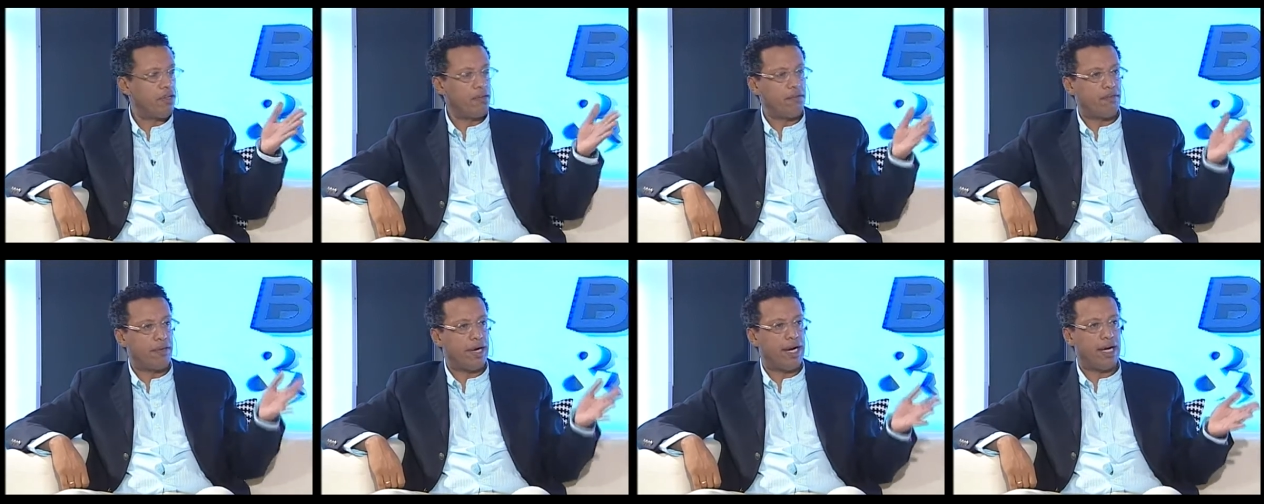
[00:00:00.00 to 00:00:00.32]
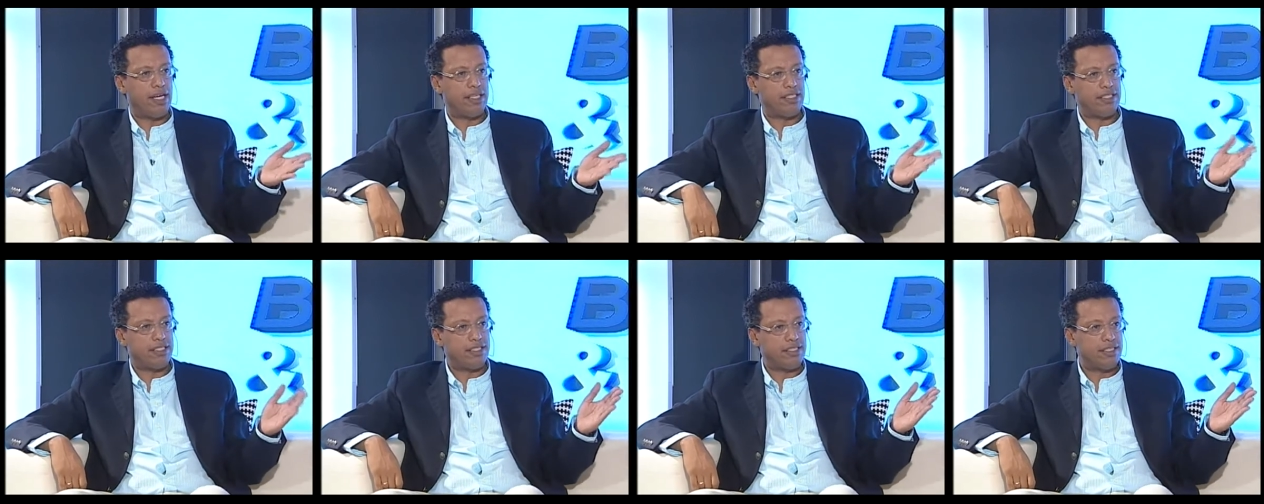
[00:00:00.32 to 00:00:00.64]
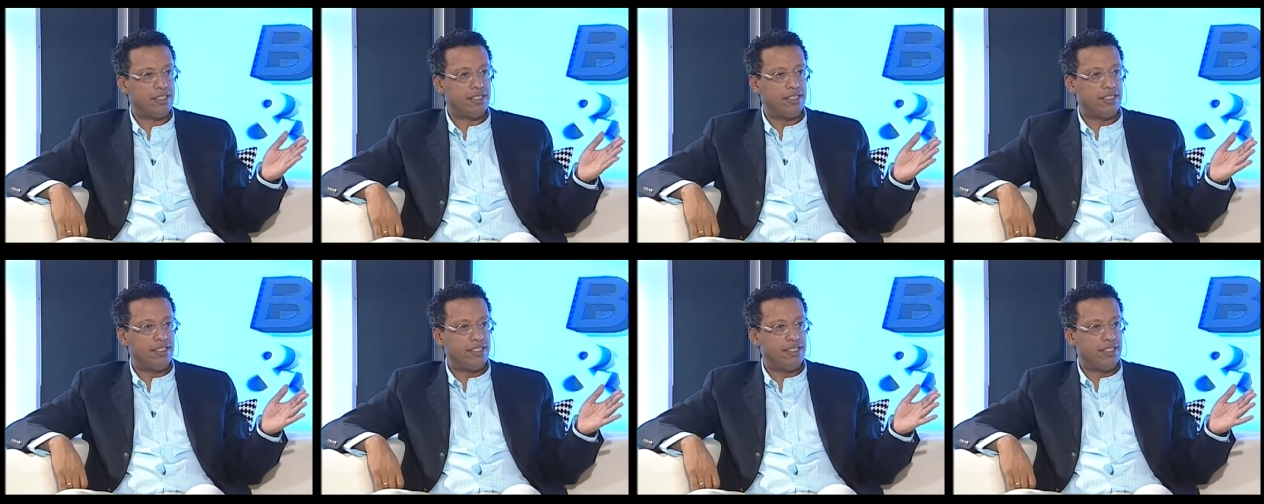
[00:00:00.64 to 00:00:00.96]
brands?
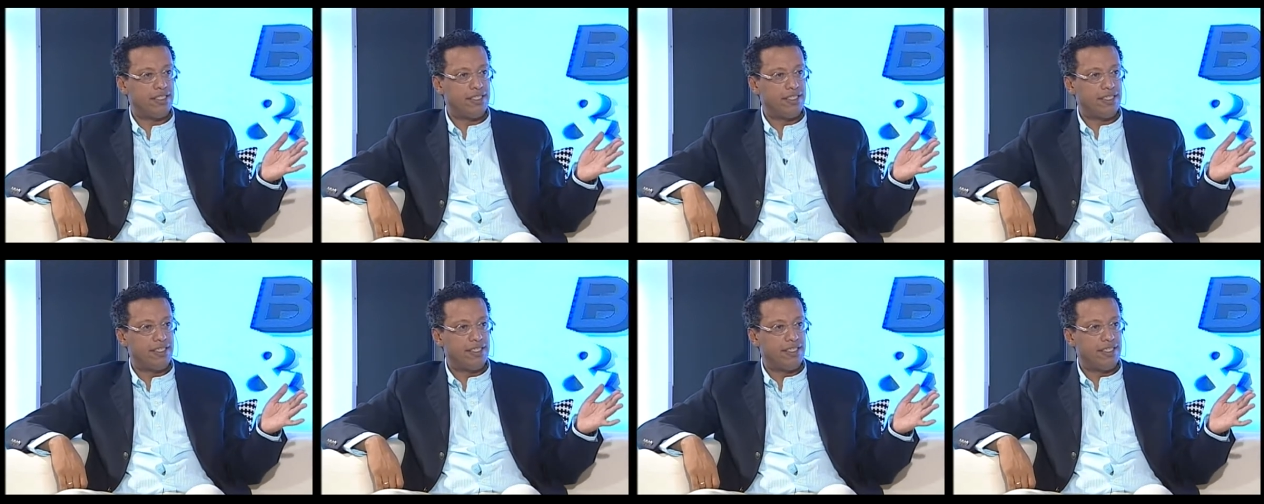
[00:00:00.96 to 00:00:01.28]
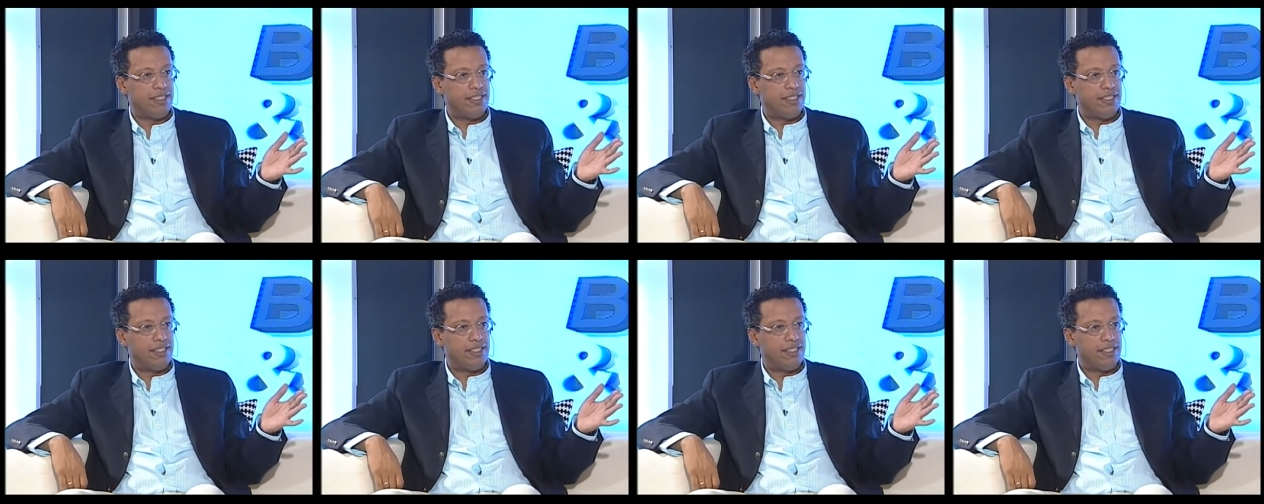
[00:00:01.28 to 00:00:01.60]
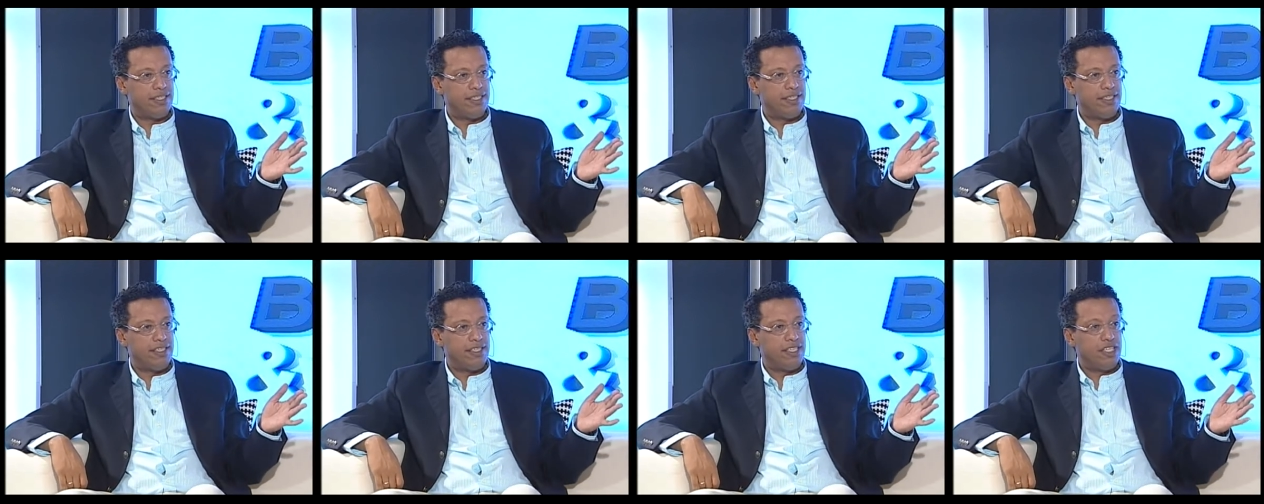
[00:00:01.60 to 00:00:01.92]

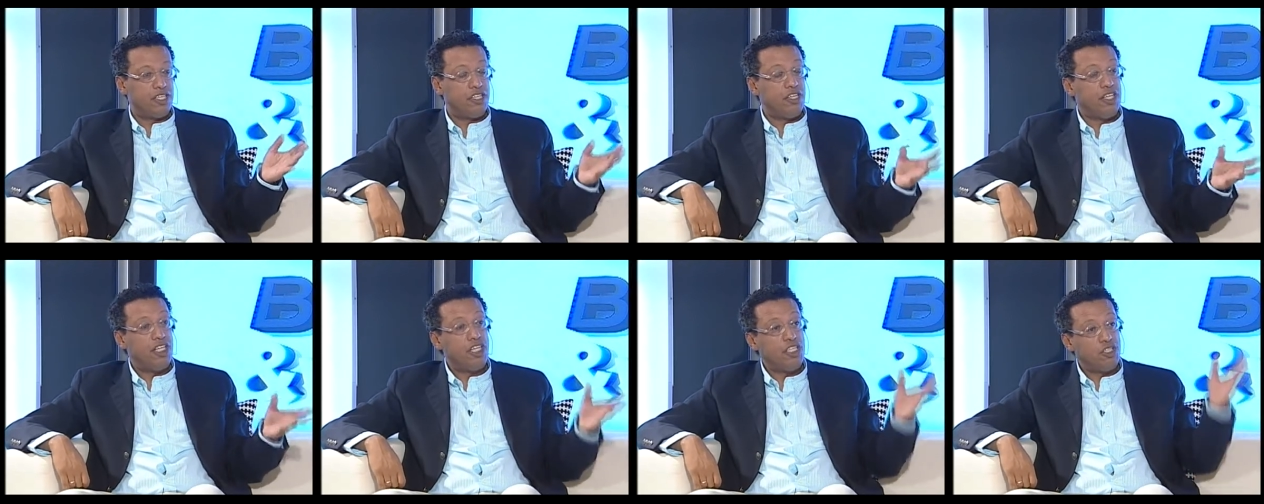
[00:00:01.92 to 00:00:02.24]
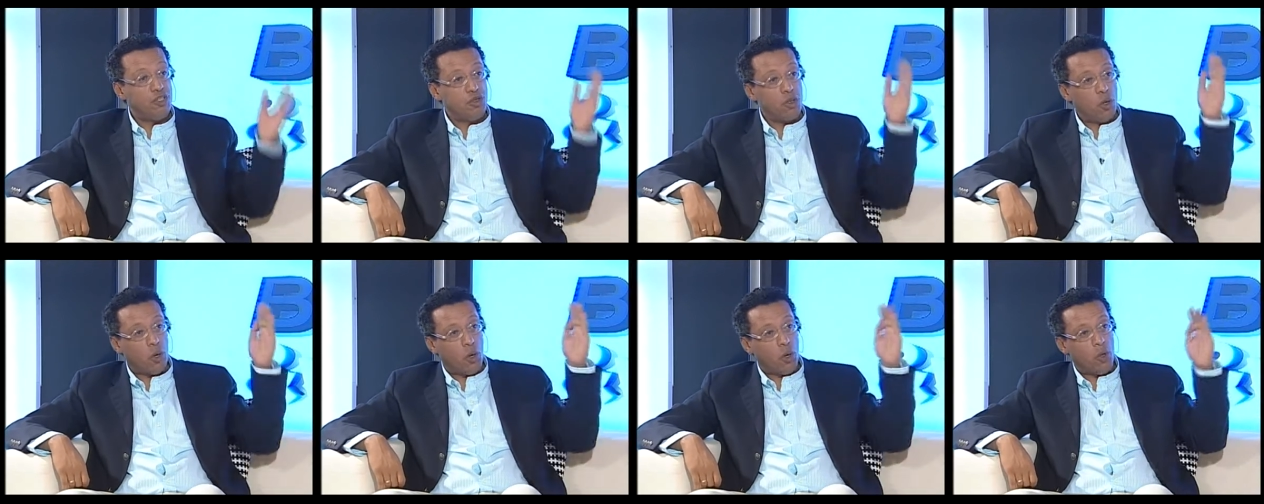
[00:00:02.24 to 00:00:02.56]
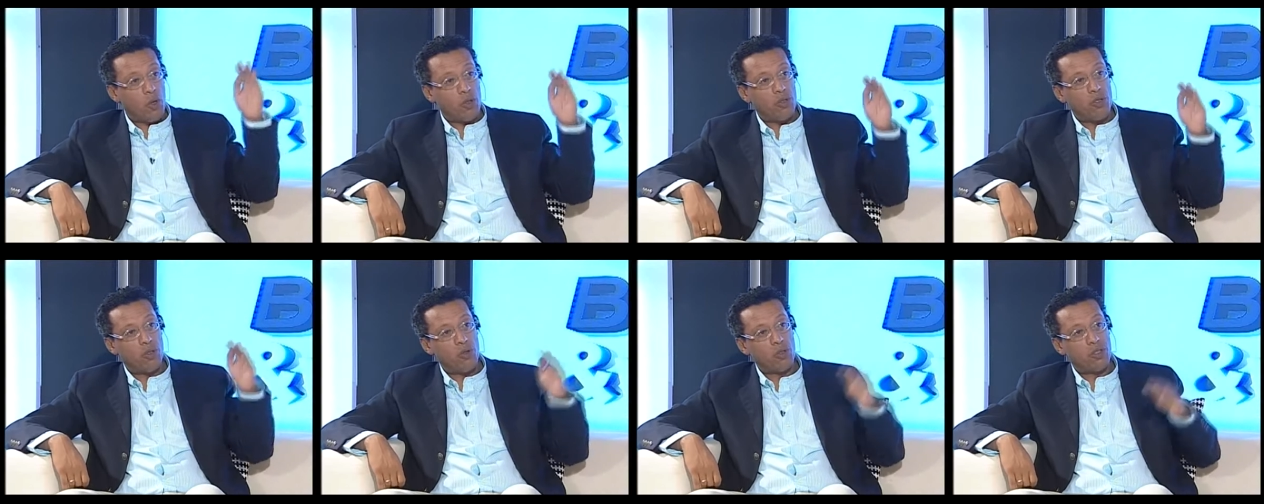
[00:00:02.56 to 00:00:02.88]
You need to do
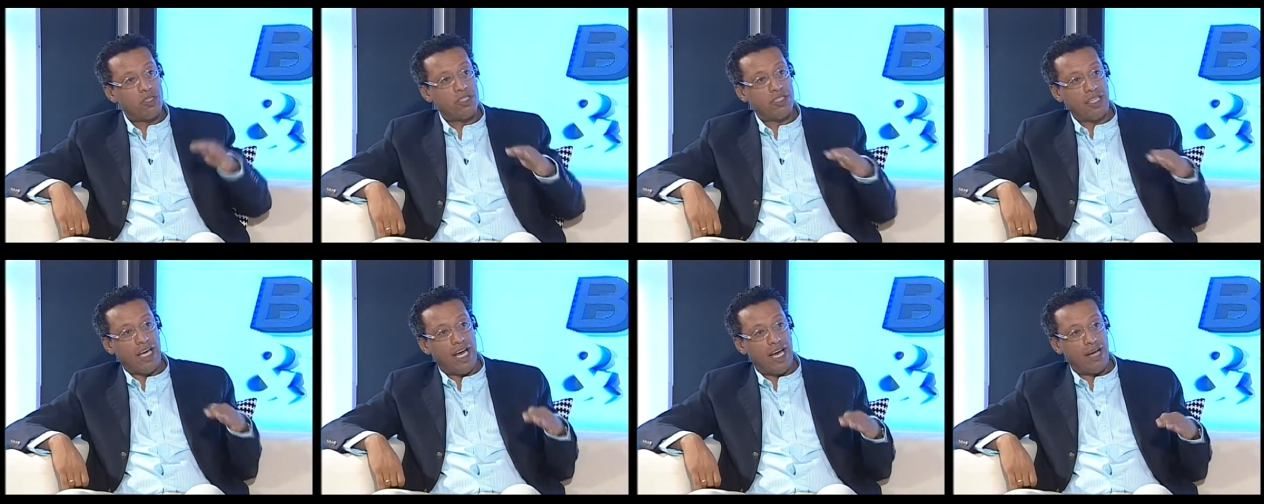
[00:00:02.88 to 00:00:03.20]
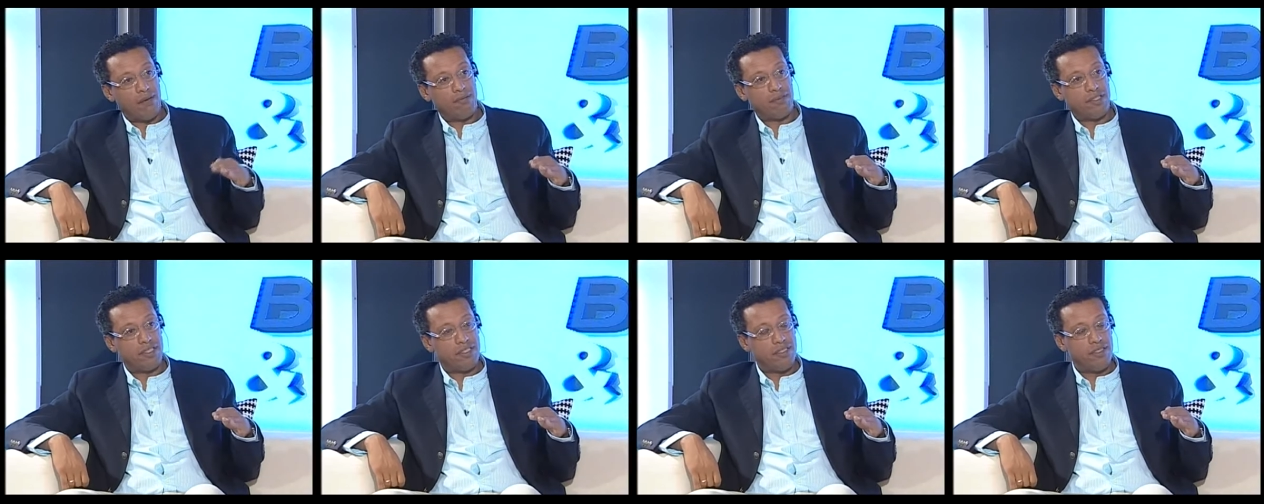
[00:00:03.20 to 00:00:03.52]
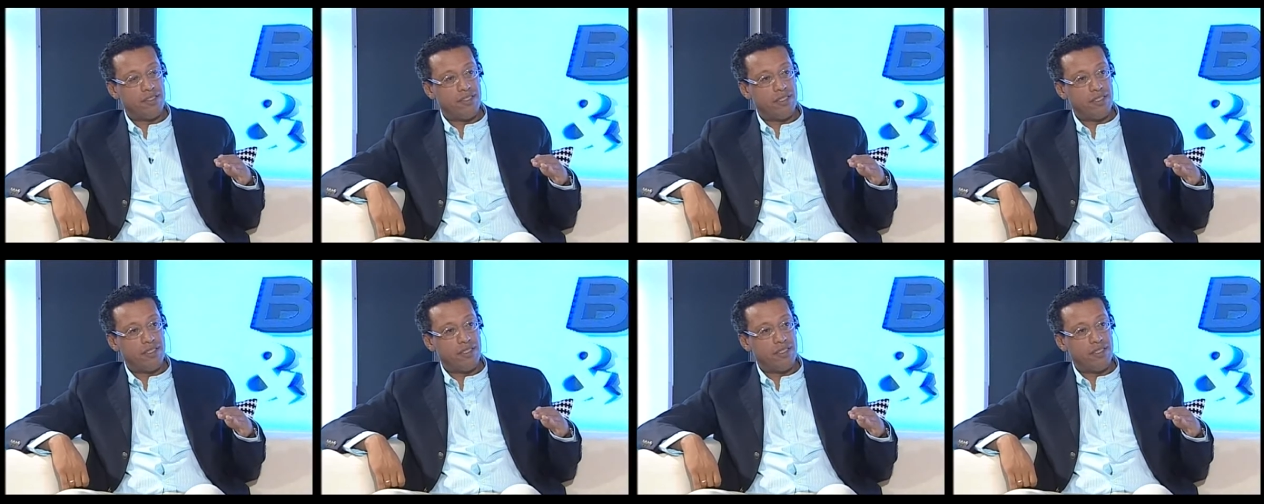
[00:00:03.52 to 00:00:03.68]
all those steps